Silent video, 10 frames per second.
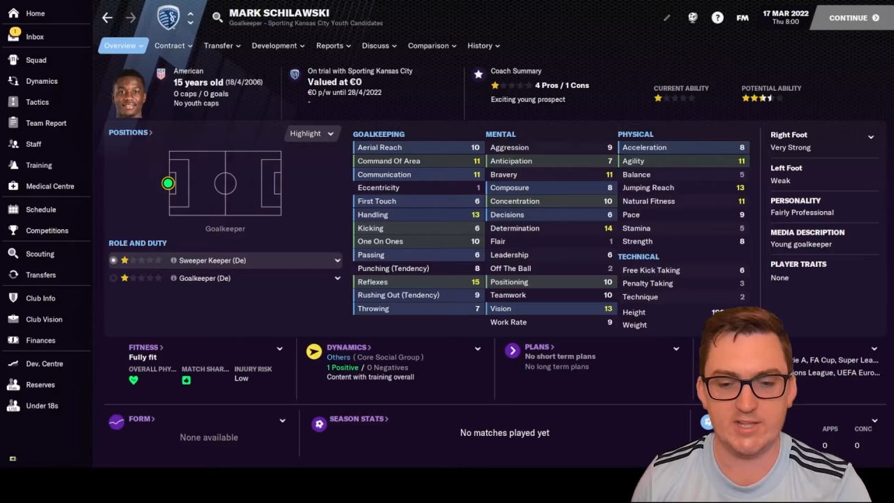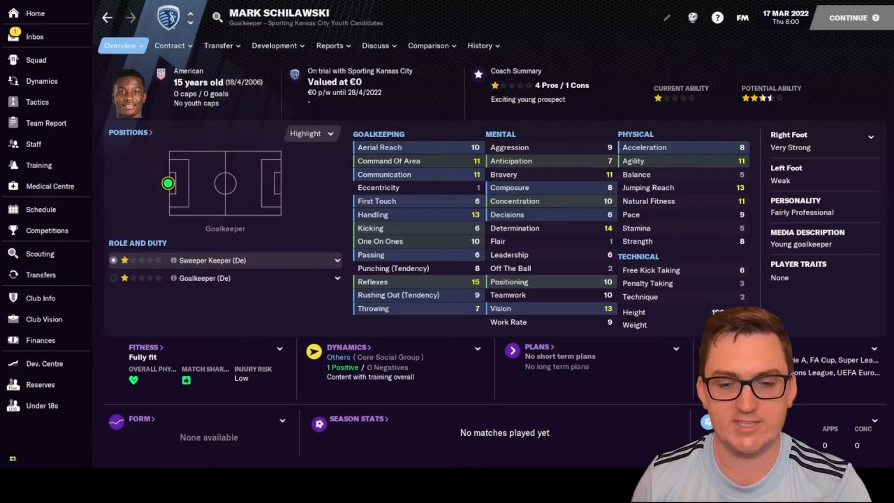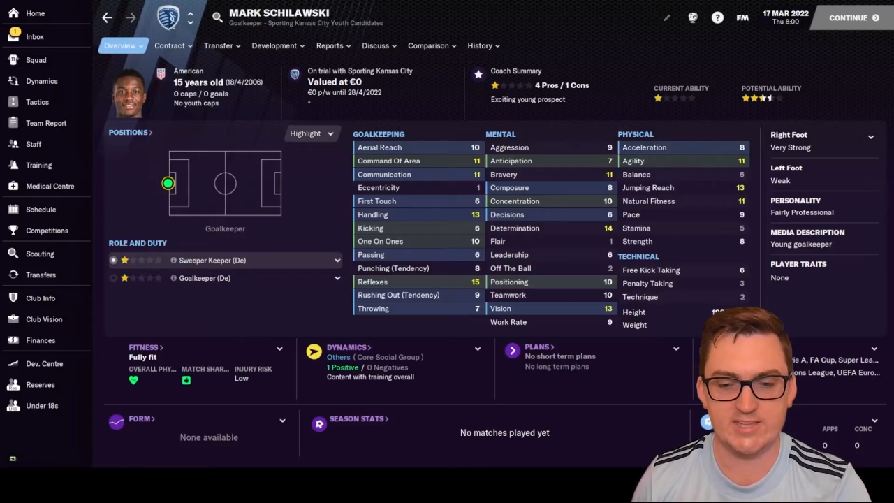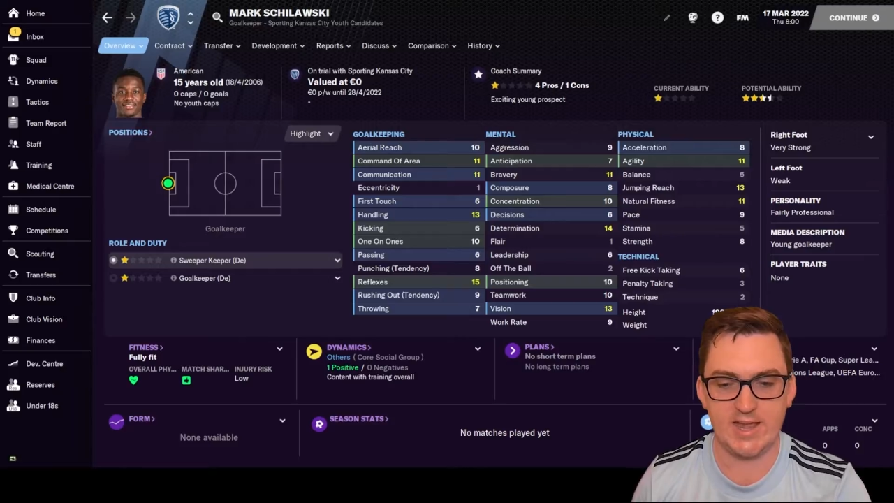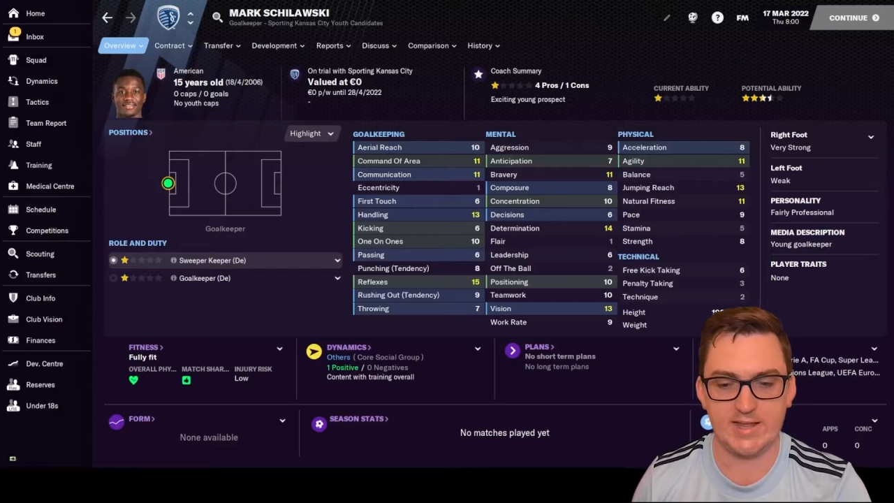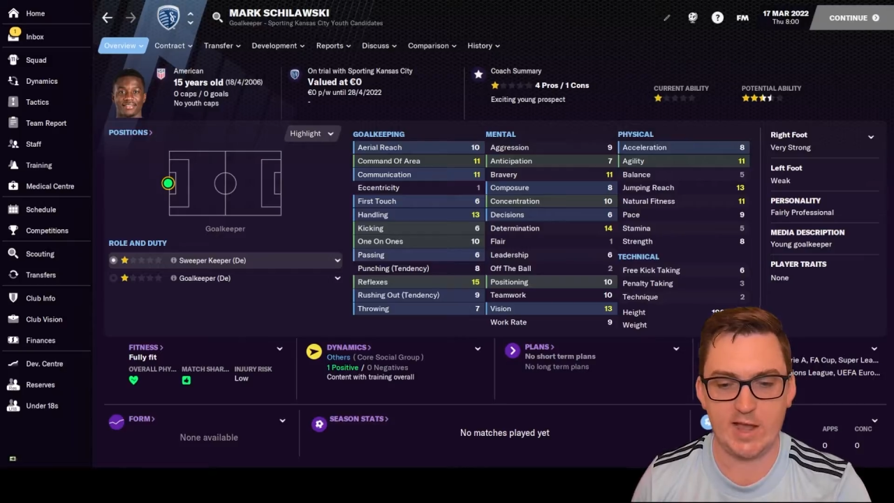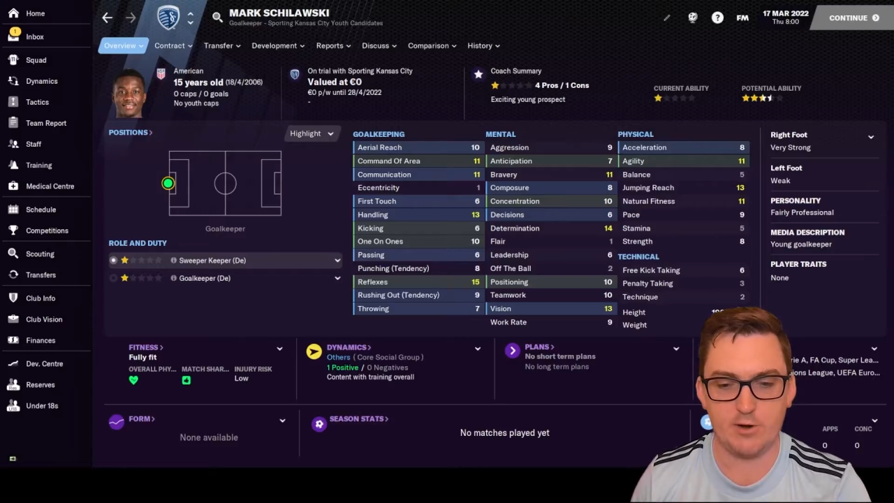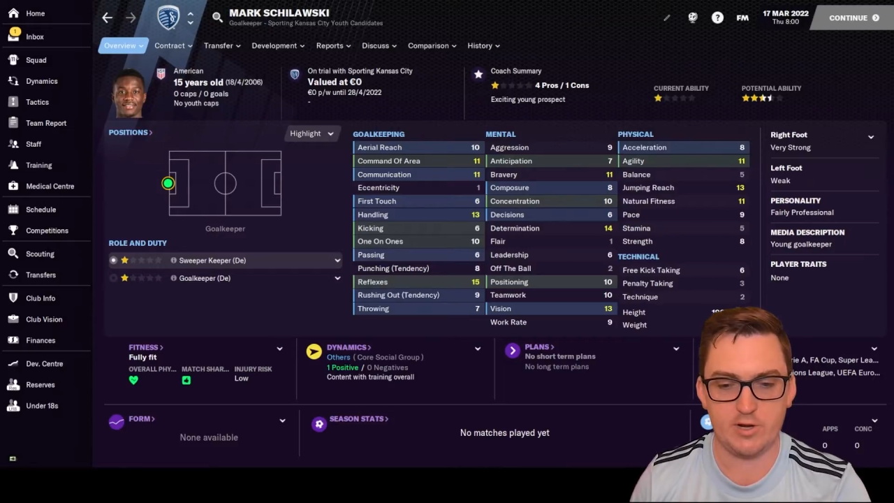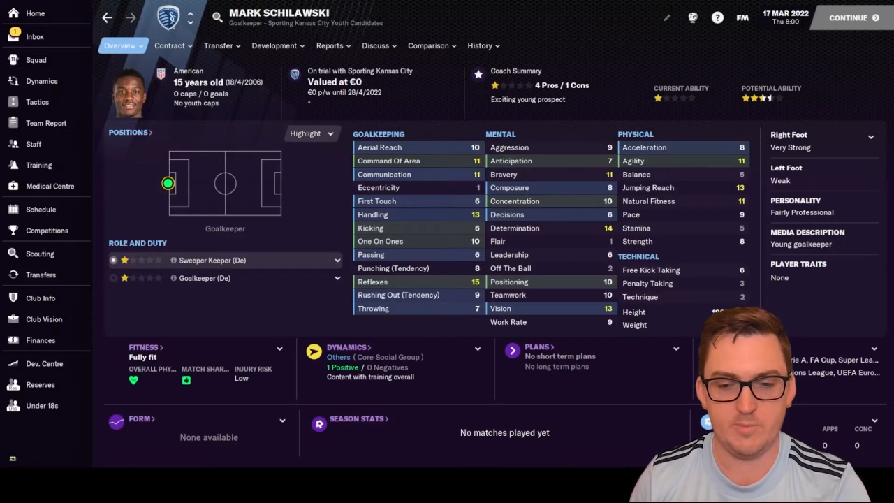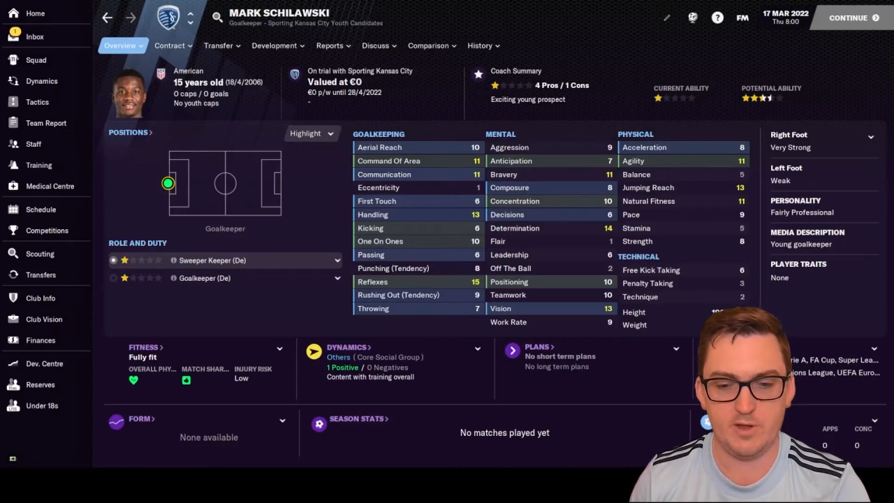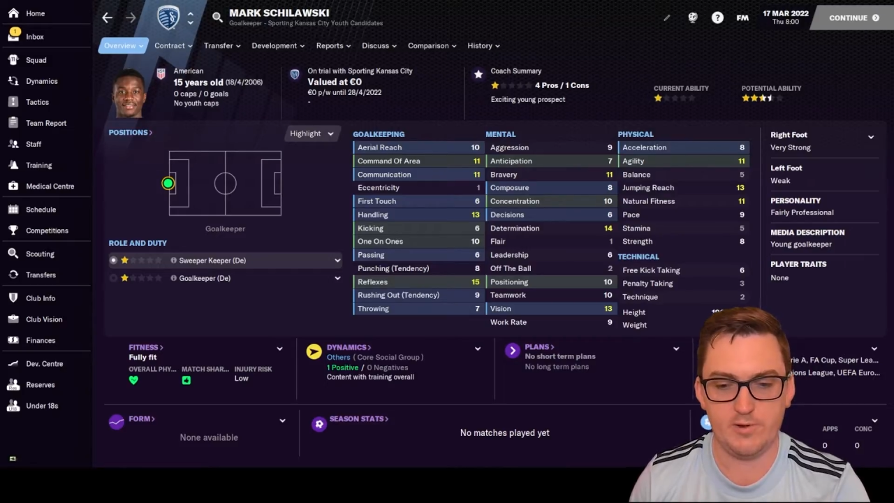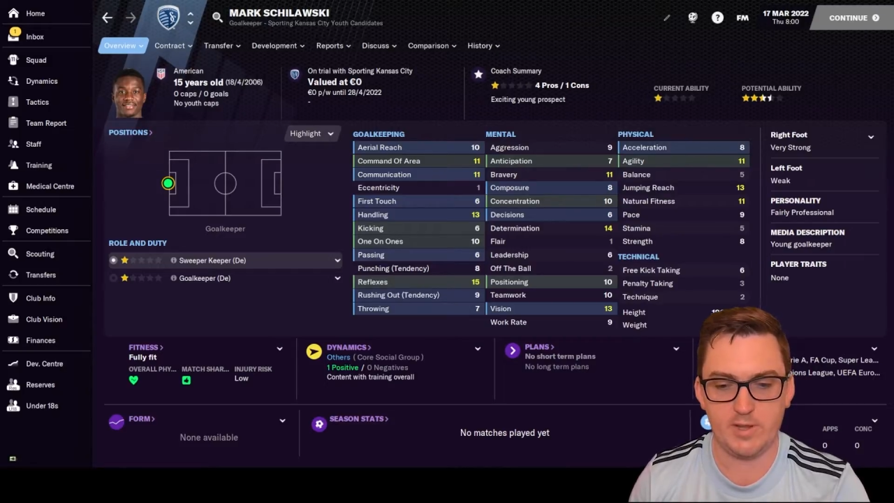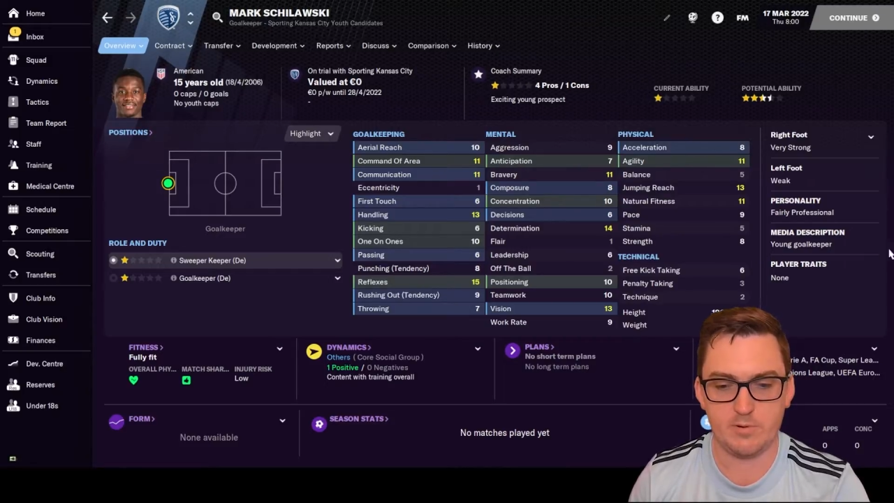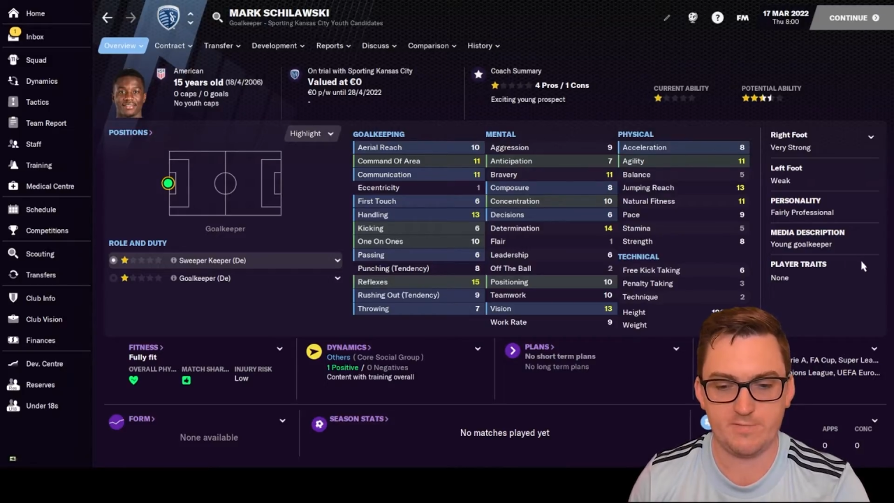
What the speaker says: 1-star current ability,